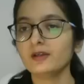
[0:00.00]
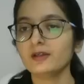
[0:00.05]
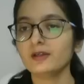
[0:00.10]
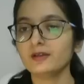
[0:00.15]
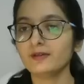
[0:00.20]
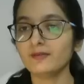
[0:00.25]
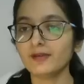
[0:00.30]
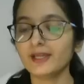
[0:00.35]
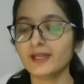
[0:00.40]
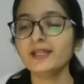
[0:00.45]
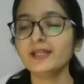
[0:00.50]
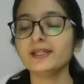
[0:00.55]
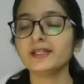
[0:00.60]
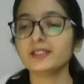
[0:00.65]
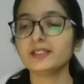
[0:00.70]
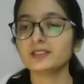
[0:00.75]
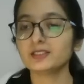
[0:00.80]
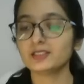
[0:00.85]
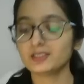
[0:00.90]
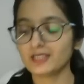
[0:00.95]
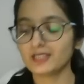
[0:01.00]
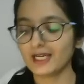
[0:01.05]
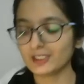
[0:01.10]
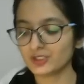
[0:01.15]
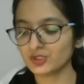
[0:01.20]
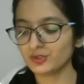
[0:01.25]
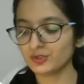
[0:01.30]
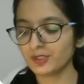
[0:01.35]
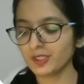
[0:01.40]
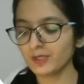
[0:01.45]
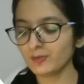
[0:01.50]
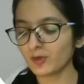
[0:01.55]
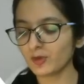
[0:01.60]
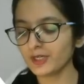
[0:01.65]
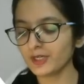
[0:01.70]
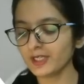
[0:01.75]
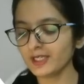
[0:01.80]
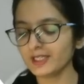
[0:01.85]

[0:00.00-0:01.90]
Right, it is a statutory body.